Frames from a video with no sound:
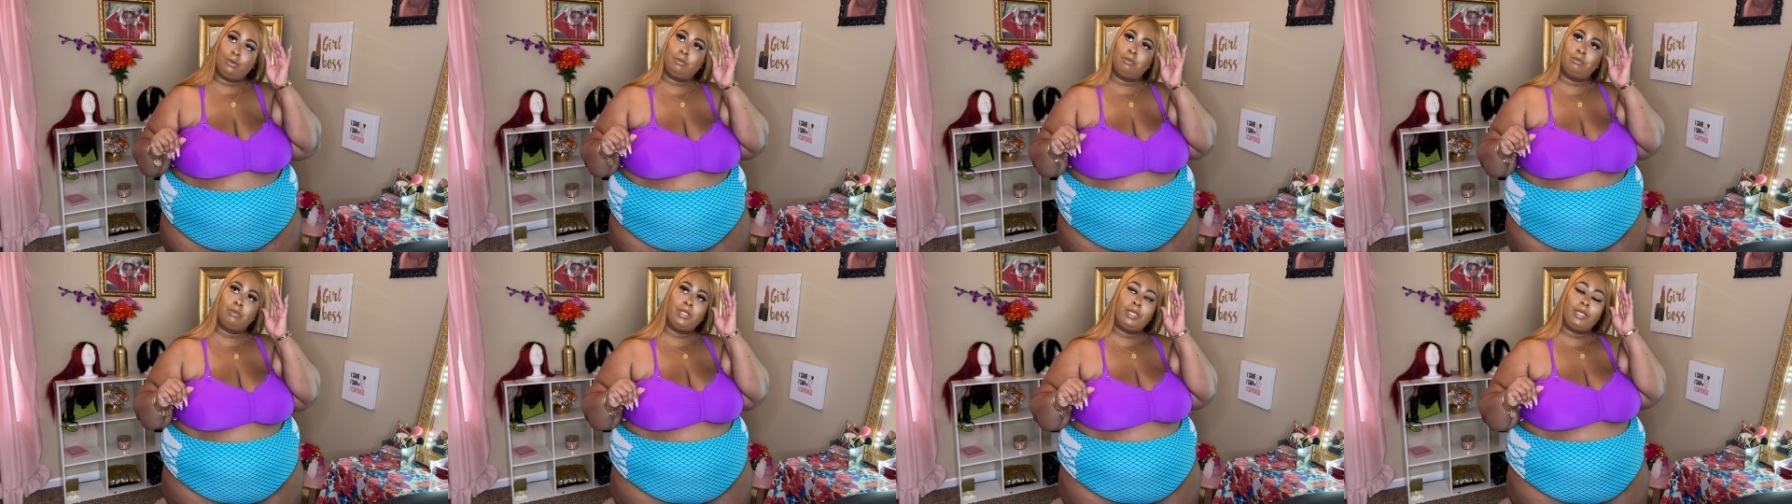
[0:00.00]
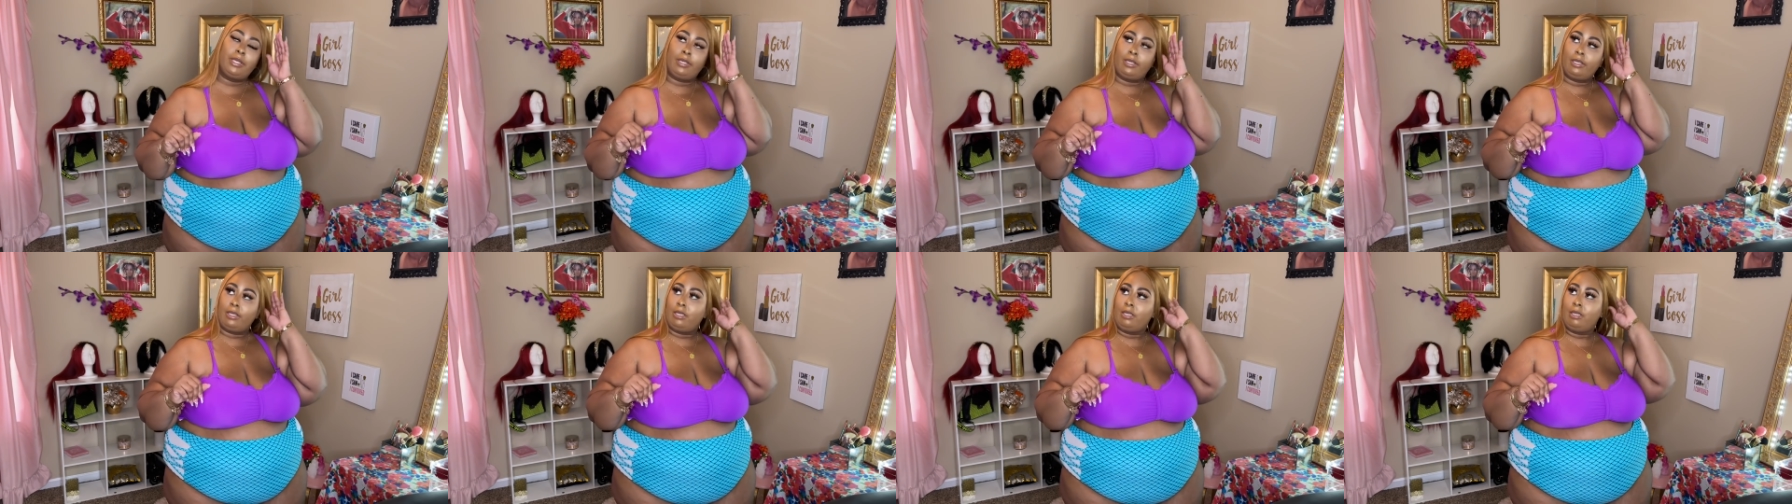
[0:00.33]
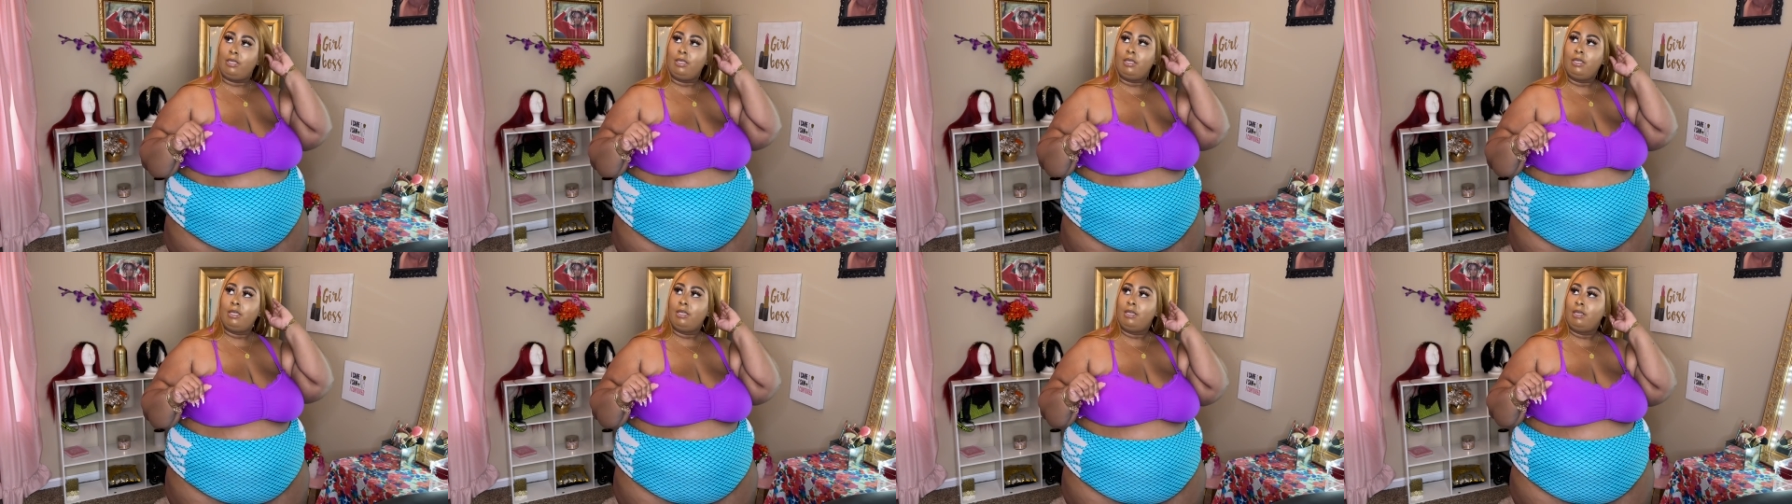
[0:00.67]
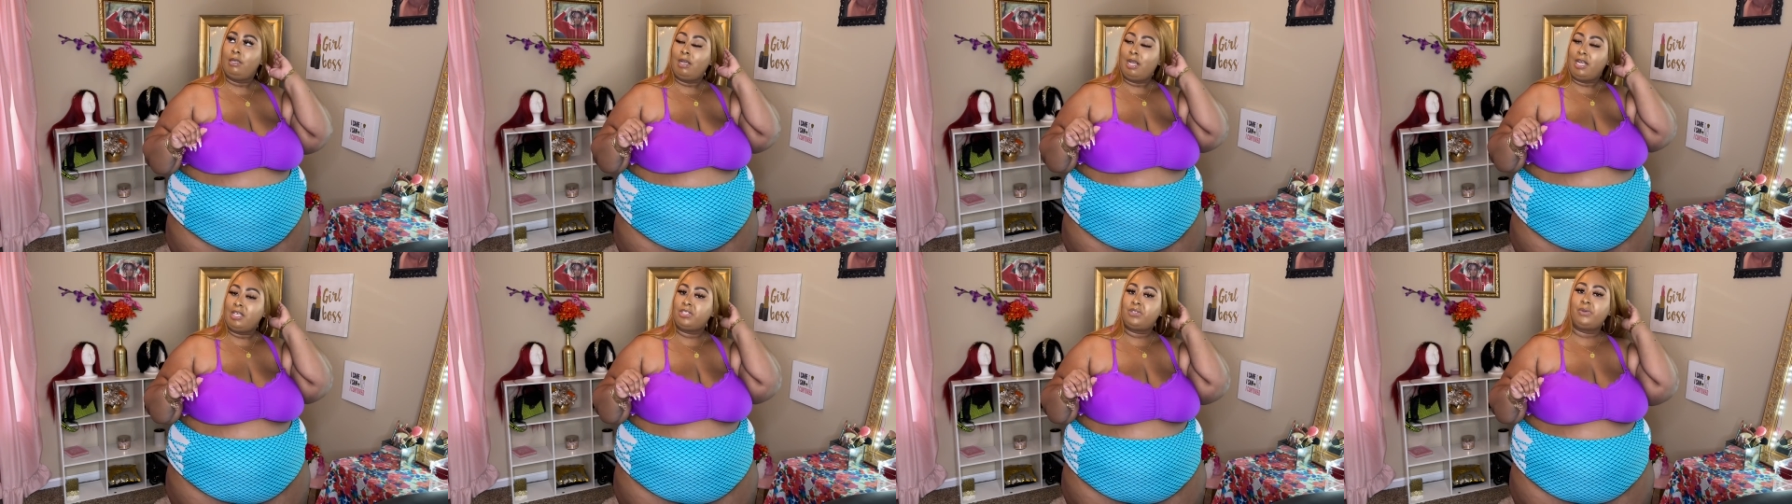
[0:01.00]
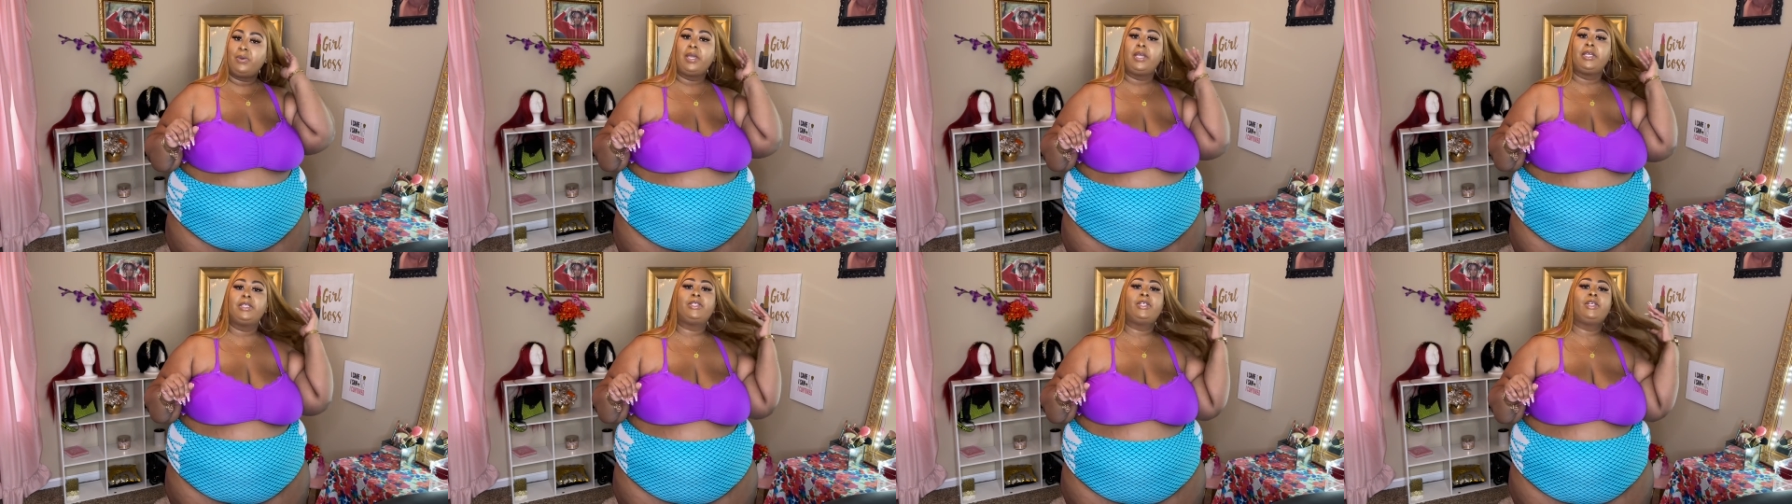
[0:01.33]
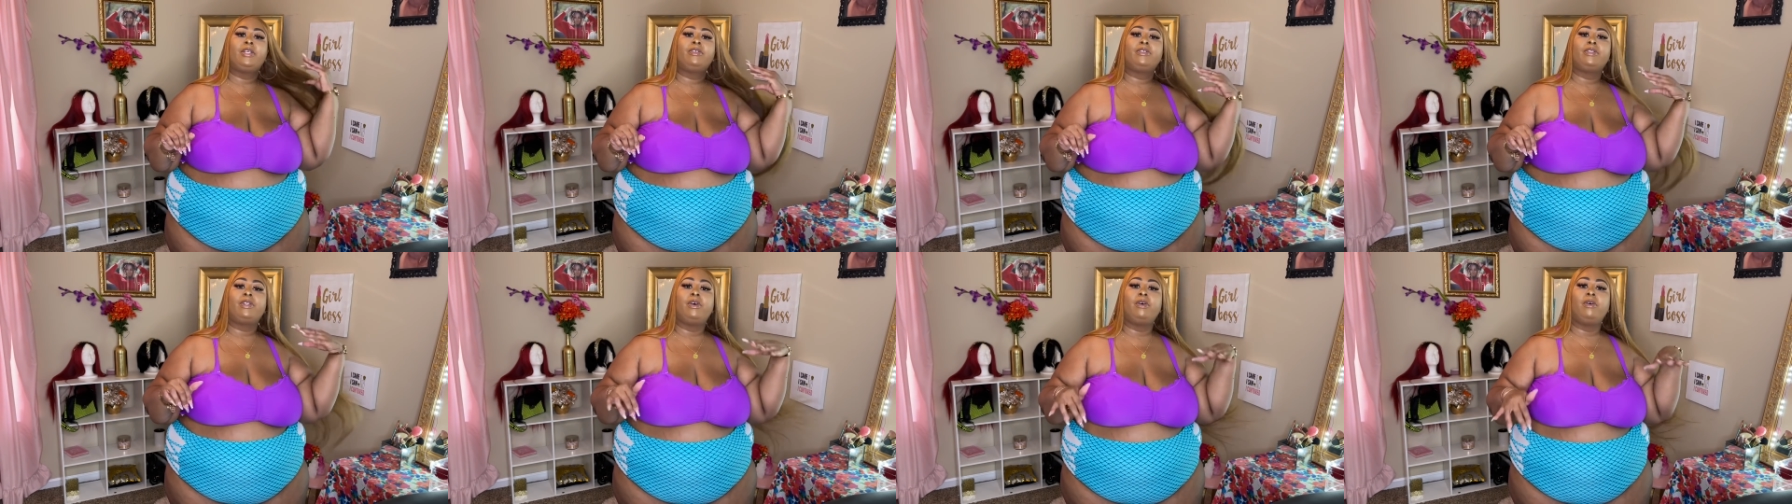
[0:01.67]
But I swag,
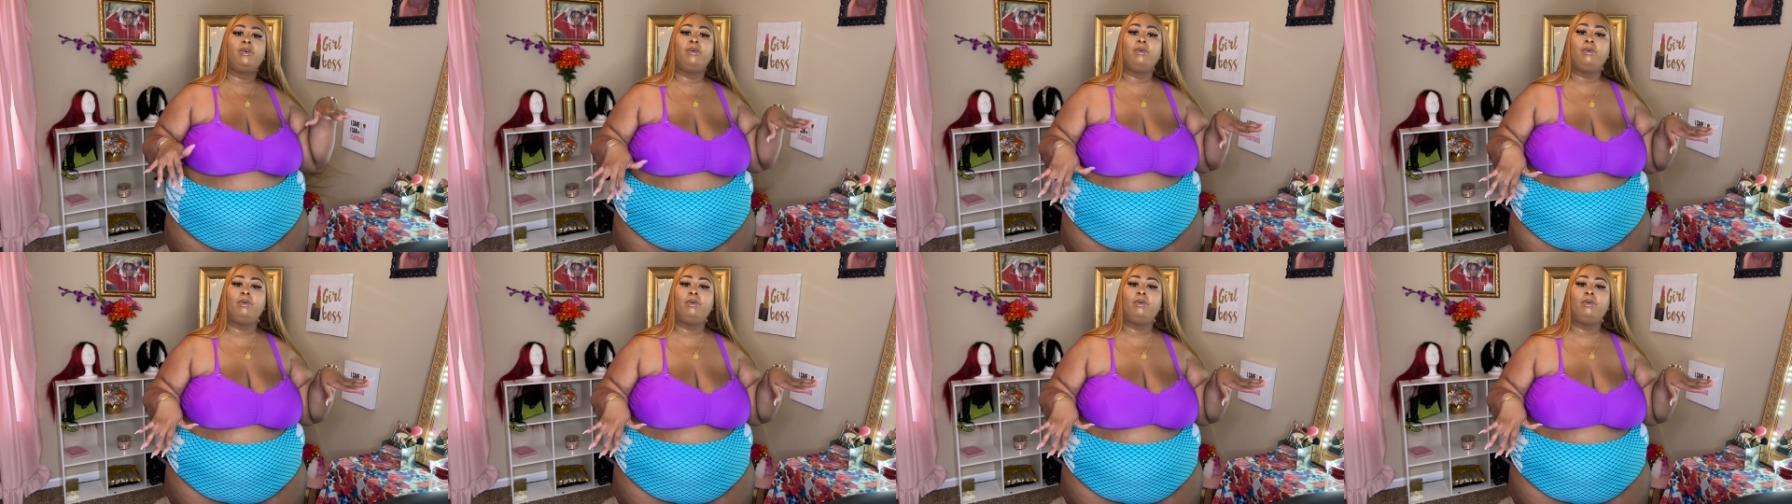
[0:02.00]
sir, so.